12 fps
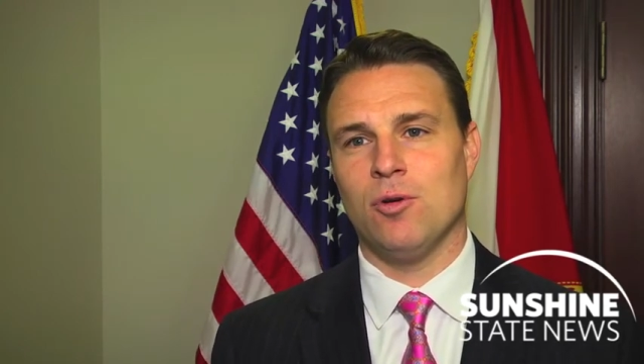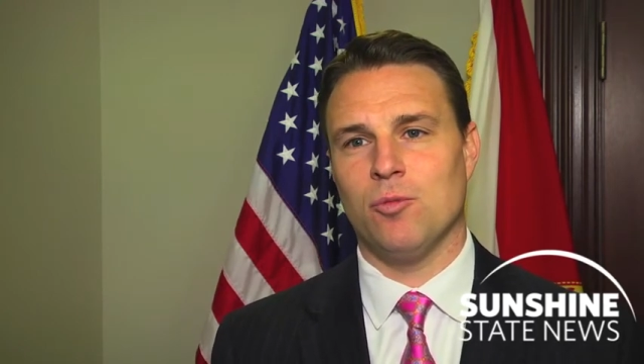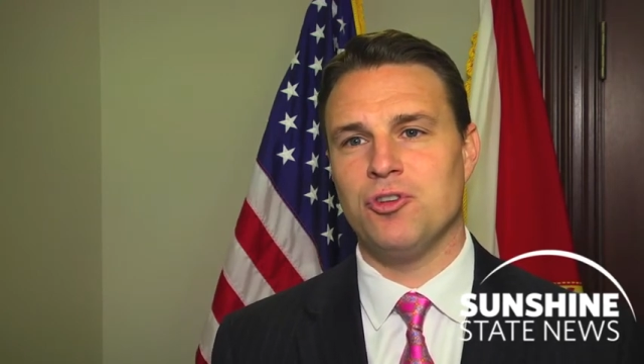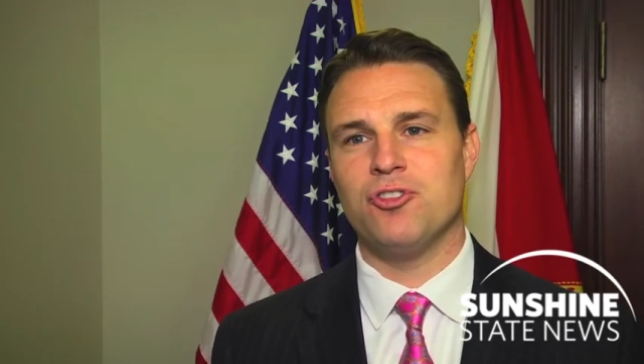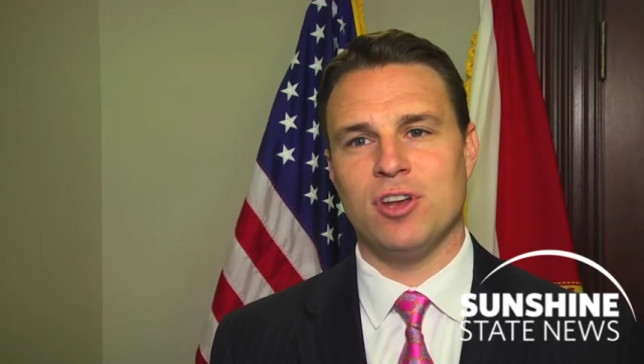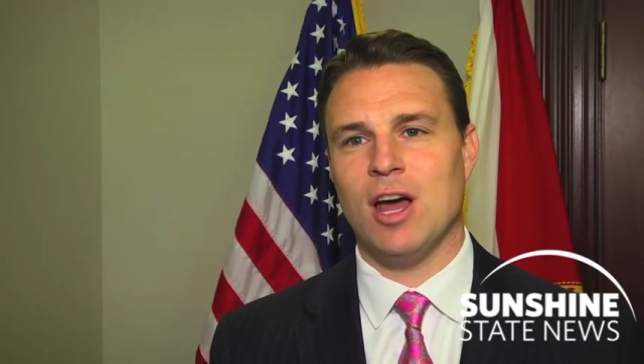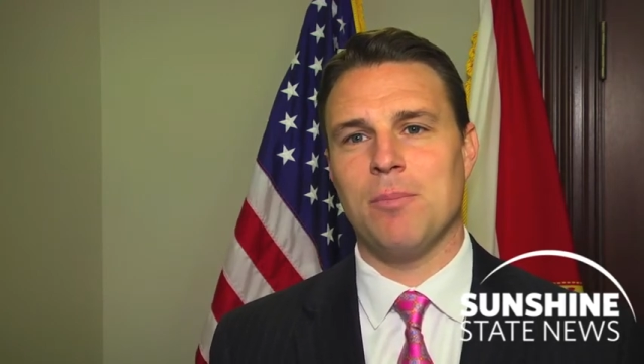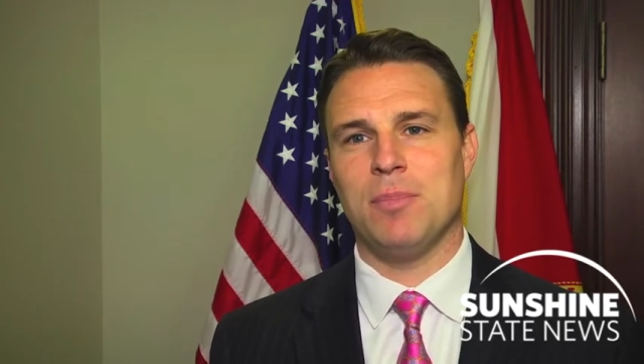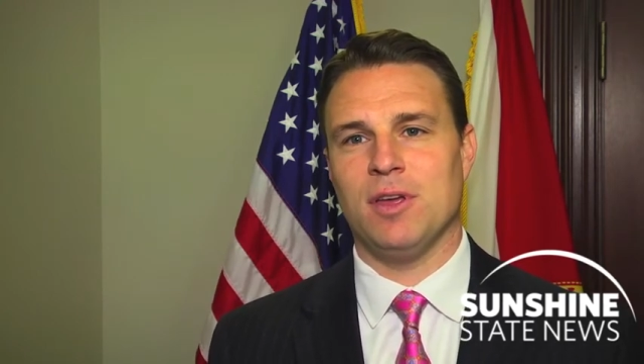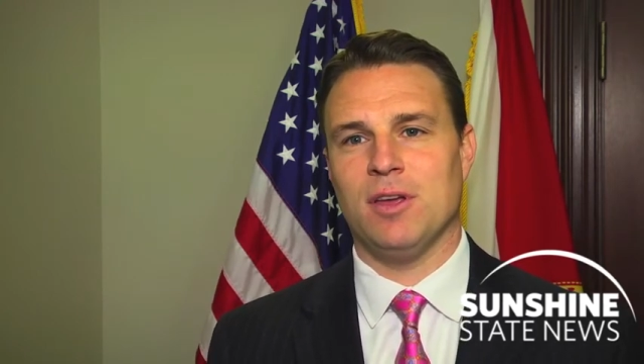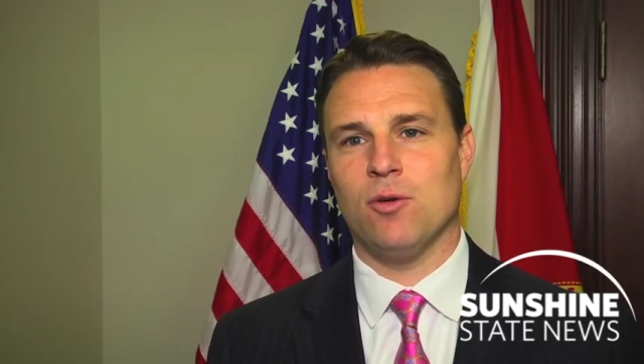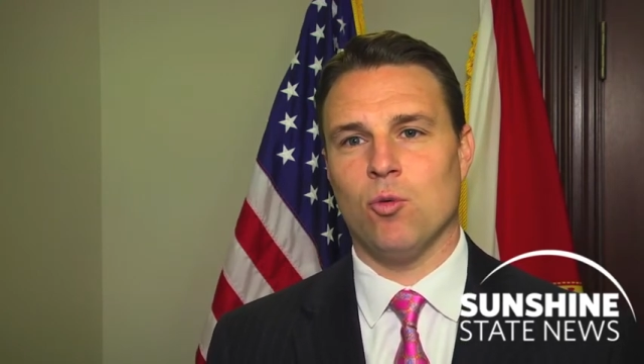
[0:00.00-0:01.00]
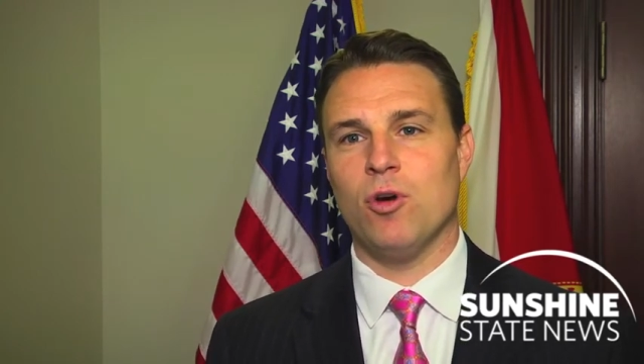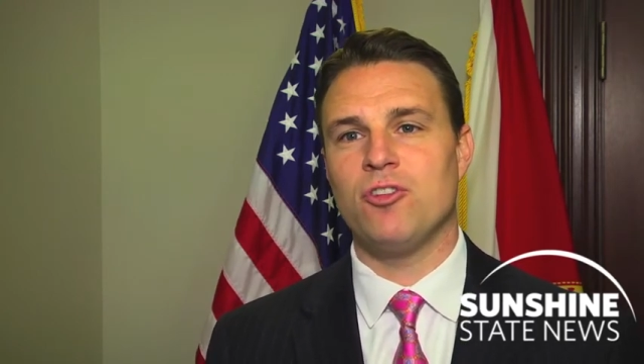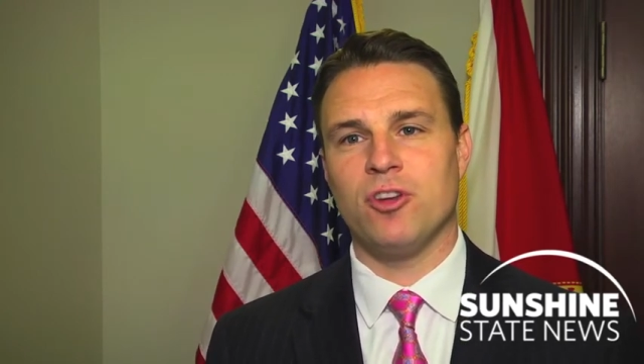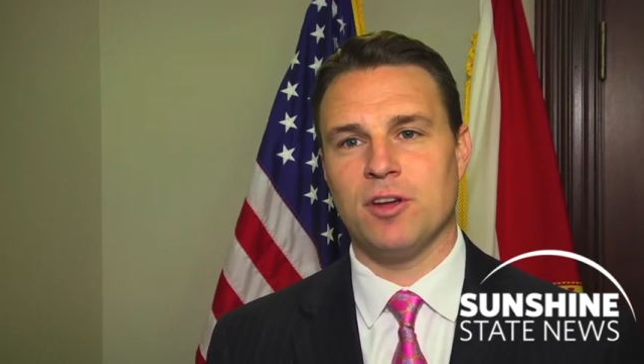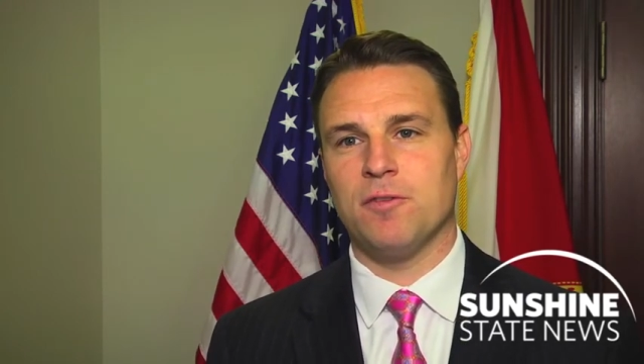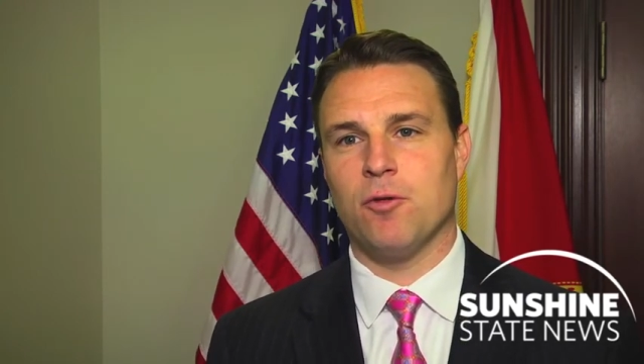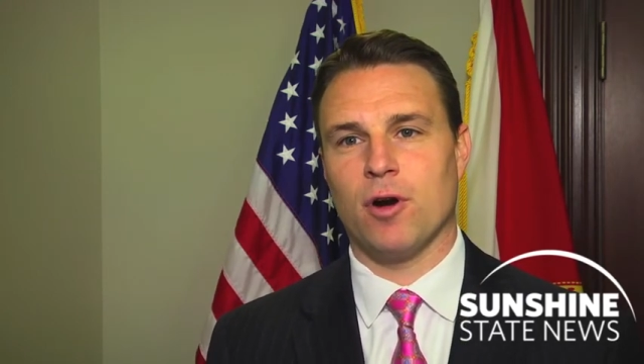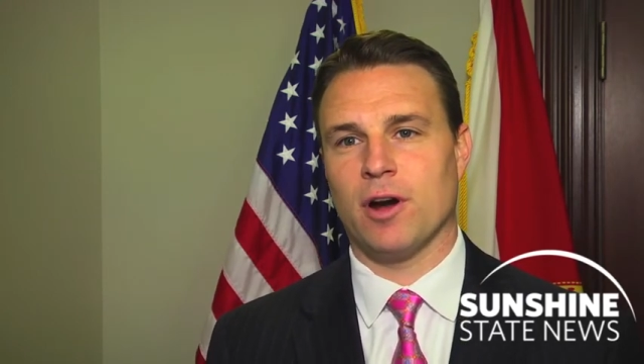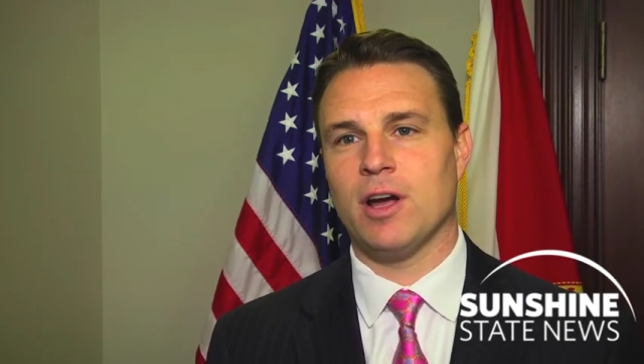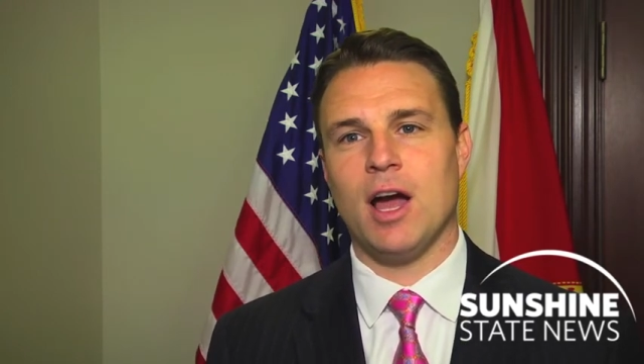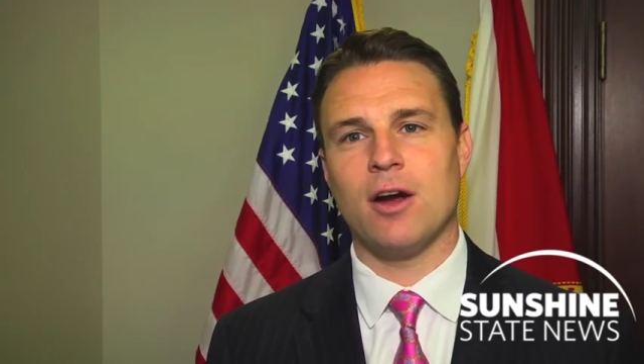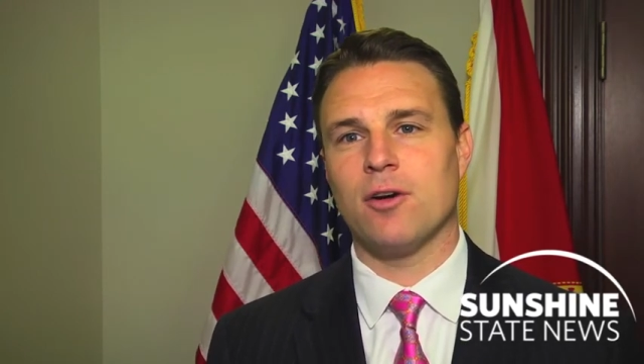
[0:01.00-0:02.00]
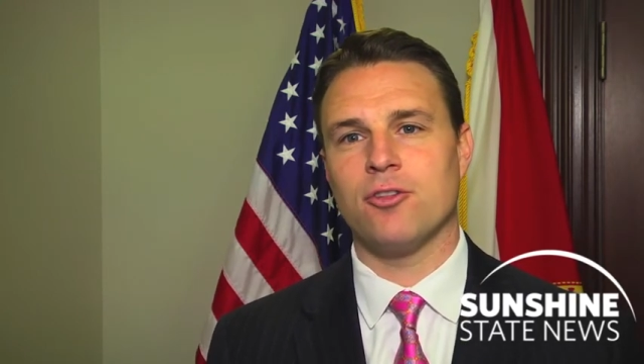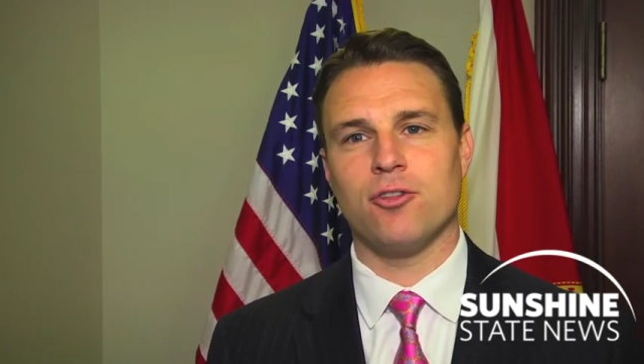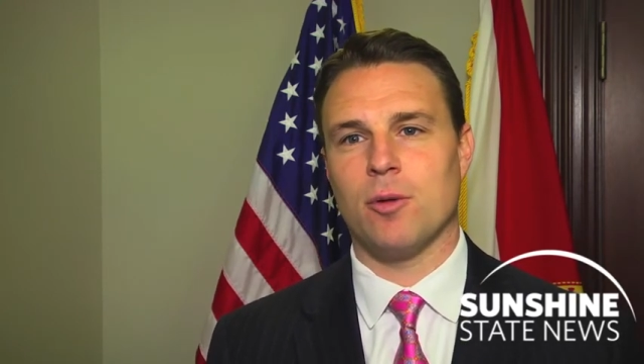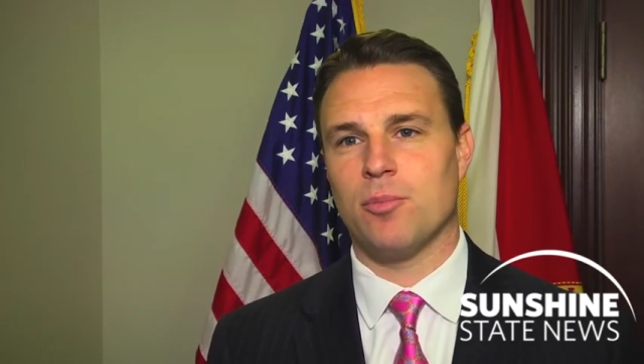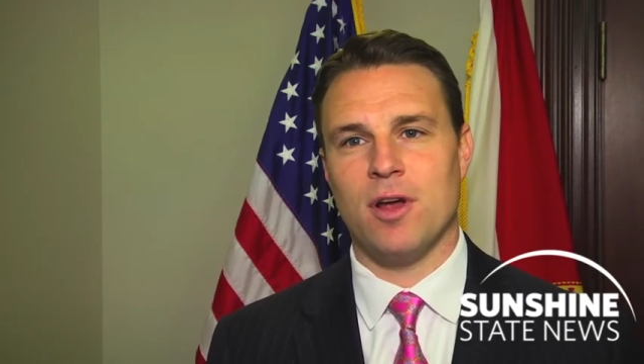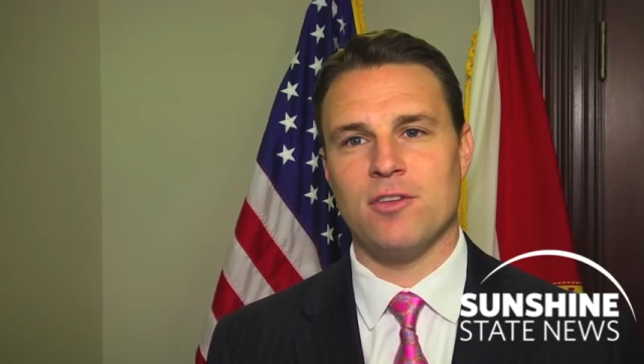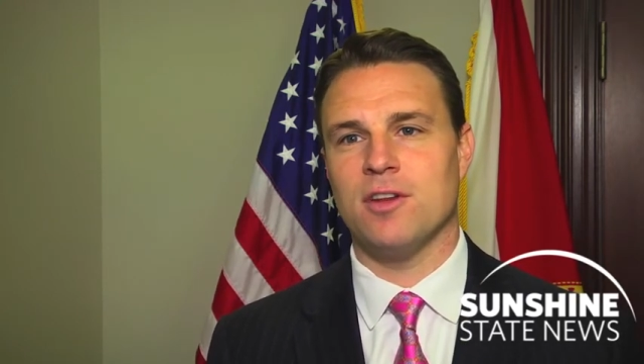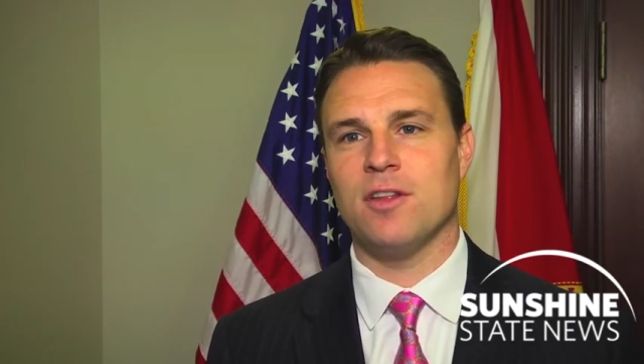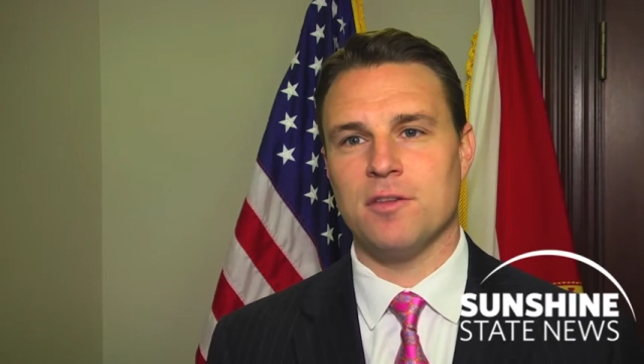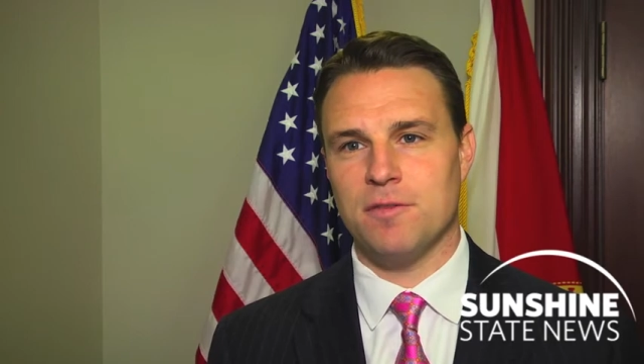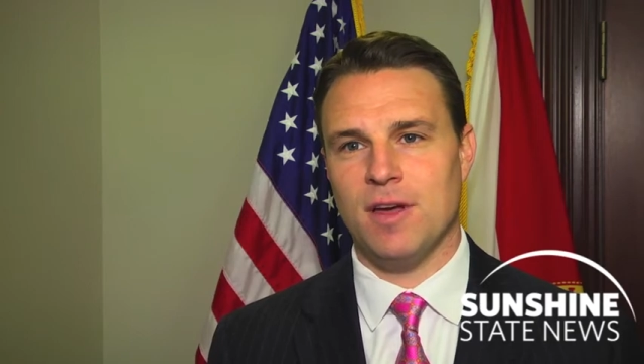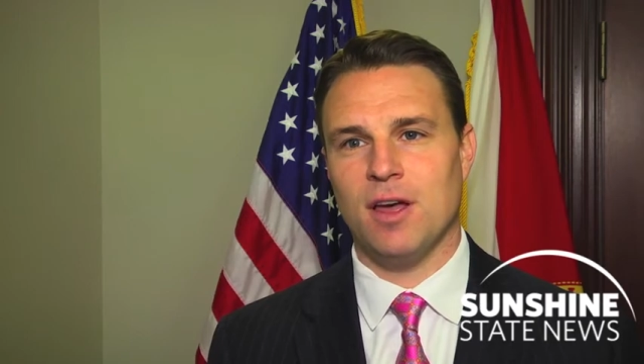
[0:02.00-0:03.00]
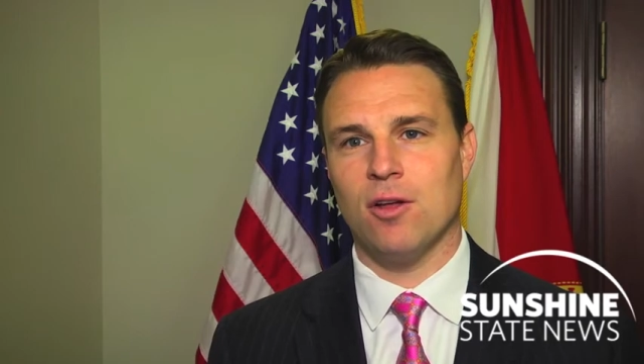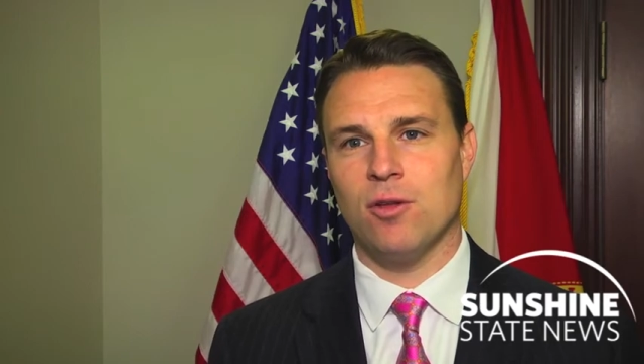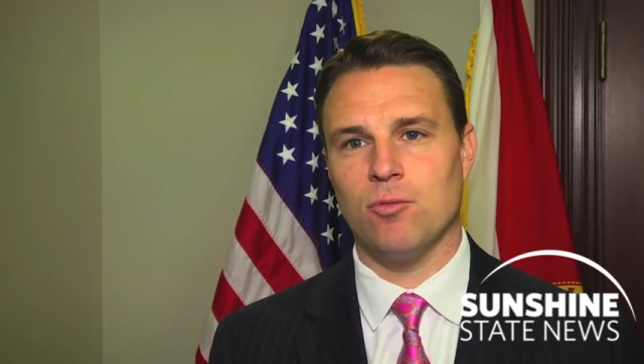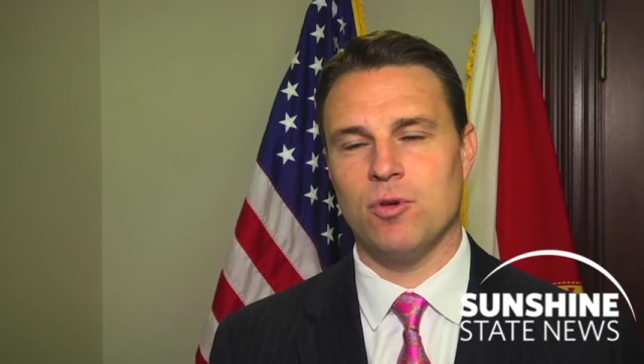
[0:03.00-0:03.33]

we should not be wishing for our Congress or our president to fail.